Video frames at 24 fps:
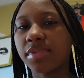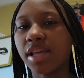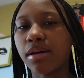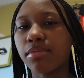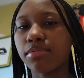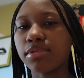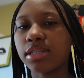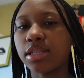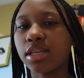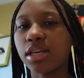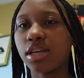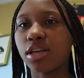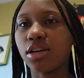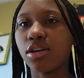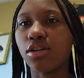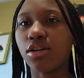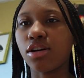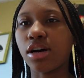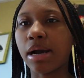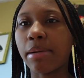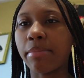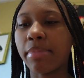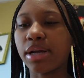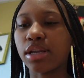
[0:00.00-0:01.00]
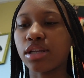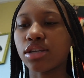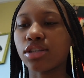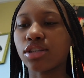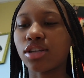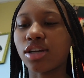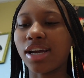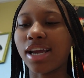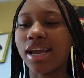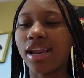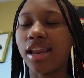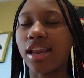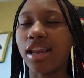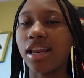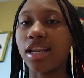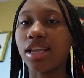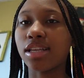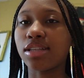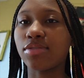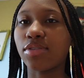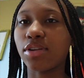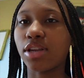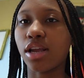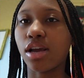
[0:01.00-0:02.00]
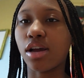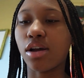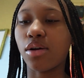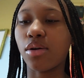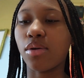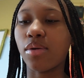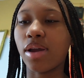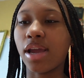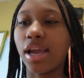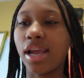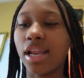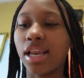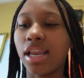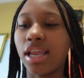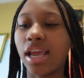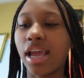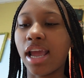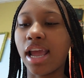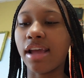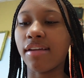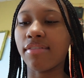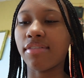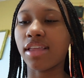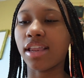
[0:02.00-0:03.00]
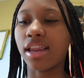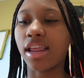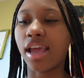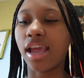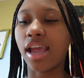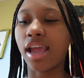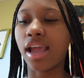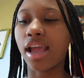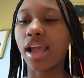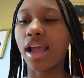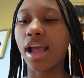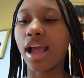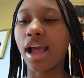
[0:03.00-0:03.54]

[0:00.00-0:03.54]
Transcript: That was it, y'all. I'm about to start editing this video. And then after that,